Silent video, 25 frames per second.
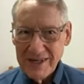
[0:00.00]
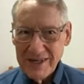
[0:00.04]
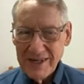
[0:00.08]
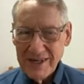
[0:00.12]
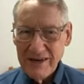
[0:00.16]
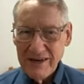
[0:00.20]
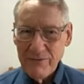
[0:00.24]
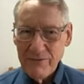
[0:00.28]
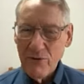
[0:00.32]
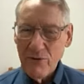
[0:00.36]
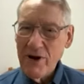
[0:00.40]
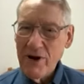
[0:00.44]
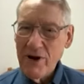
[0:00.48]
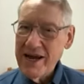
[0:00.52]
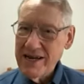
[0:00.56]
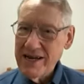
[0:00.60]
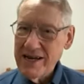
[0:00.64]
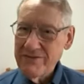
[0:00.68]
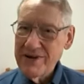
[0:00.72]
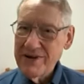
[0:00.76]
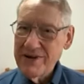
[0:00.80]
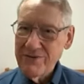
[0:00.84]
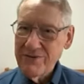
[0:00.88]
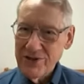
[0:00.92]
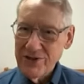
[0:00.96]
a variety
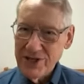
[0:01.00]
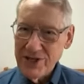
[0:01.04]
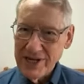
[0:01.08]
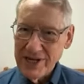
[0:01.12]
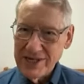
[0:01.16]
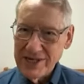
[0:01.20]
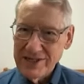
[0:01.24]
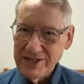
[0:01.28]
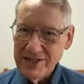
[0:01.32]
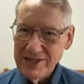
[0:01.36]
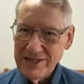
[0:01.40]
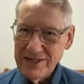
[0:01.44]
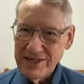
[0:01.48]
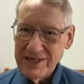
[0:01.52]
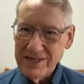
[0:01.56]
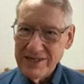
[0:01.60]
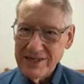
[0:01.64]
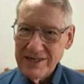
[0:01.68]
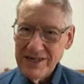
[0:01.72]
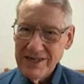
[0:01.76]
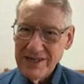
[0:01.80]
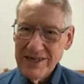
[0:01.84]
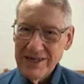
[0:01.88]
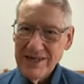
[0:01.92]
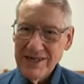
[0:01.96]
of different things. The,
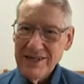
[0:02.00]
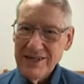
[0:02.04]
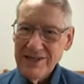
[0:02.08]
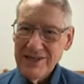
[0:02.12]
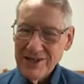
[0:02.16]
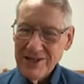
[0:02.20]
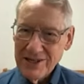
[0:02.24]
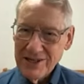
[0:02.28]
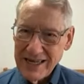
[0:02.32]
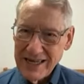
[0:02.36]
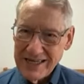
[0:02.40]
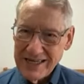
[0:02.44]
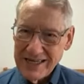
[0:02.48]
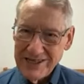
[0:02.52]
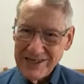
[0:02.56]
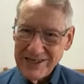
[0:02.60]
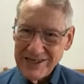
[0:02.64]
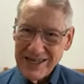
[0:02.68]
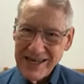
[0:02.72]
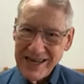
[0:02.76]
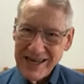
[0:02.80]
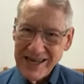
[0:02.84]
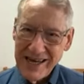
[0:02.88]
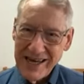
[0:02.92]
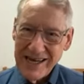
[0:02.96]
the lessons
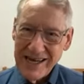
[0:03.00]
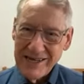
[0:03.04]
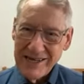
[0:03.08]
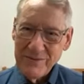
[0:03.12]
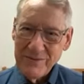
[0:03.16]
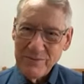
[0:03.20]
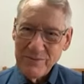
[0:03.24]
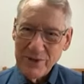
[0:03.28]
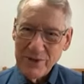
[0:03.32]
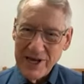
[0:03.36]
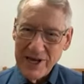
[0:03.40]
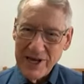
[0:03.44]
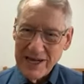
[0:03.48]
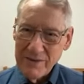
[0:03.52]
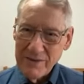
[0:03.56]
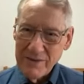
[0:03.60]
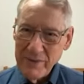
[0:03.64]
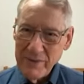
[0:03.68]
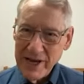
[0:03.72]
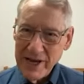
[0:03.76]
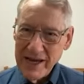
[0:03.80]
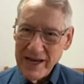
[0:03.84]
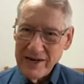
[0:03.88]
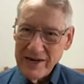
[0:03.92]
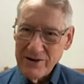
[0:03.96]
I had playing in
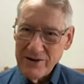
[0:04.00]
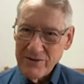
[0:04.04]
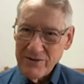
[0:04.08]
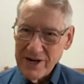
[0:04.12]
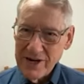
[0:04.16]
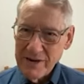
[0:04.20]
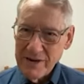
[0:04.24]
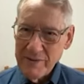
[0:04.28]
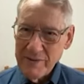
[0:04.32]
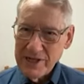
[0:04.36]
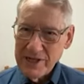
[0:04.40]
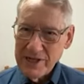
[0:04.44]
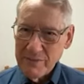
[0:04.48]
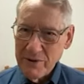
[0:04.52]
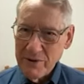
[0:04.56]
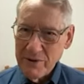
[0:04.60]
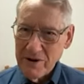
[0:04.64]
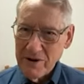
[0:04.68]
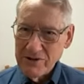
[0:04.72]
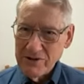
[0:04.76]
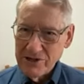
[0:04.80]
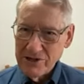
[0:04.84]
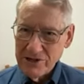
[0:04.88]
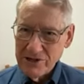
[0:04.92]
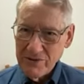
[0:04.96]
band and trying to make the
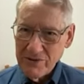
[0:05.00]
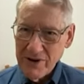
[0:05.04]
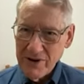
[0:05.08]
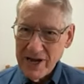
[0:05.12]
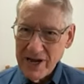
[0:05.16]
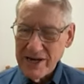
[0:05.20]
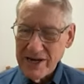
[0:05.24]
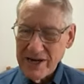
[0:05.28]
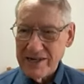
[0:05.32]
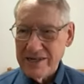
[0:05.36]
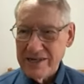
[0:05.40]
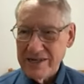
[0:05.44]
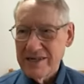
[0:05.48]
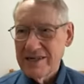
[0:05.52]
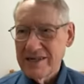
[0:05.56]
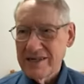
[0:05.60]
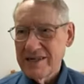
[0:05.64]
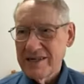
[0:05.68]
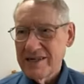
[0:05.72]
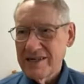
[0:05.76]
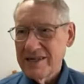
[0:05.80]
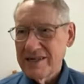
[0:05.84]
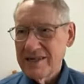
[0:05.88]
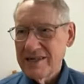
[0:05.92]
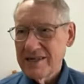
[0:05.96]
parts just right,
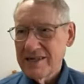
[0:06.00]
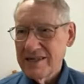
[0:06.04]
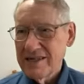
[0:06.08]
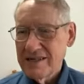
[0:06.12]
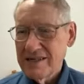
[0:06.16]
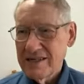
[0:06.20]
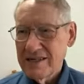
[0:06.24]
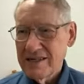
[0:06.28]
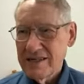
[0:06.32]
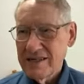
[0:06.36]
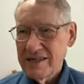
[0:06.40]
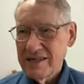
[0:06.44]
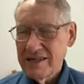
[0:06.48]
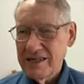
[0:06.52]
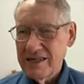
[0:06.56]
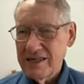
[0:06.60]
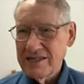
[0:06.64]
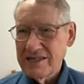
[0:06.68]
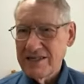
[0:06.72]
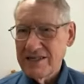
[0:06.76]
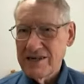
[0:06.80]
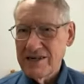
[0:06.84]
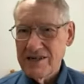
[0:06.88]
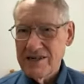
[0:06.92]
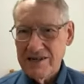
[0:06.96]

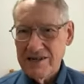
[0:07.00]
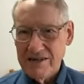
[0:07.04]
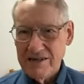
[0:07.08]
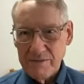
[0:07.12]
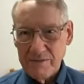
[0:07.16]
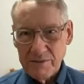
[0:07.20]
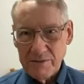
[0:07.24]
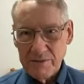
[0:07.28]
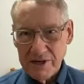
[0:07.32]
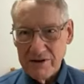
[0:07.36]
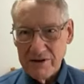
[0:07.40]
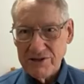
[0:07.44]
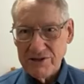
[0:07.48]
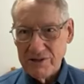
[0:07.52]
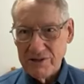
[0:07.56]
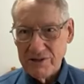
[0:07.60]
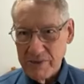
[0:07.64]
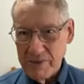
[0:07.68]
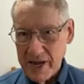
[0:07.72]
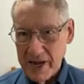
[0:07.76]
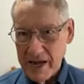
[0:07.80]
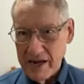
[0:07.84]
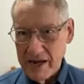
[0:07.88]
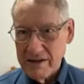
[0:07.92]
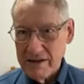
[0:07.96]
listening to the other players in
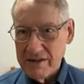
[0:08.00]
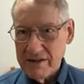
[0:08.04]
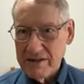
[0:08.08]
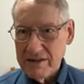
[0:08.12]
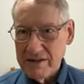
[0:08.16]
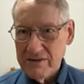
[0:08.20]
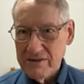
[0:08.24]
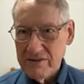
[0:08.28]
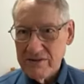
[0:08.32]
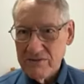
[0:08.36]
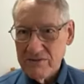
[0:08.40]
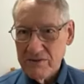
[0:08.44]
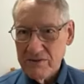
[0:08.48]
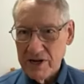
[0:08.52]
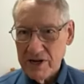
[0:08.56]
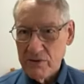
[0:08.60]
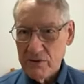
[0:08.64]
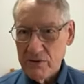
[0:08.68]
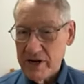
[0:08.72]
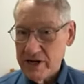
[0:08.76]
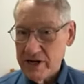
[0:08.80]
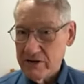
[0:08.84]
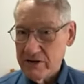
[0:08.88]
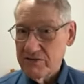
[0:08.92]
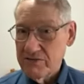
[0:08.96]
band. We had
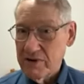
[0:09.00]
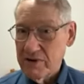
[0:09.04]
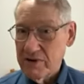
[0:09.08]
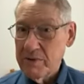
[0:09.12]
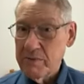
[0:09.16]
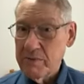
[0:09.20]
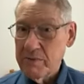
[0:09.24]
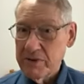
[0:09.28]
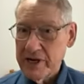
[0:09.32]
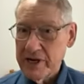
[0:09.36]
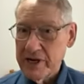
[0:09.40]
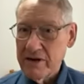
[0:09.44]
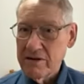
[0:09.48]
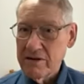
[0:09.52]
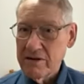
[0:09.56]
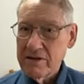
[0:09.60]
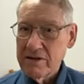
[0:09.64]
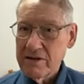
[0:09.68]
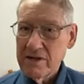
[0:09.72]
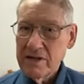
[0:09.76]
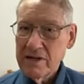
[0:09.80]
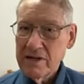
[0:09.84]
quite a good trumpet player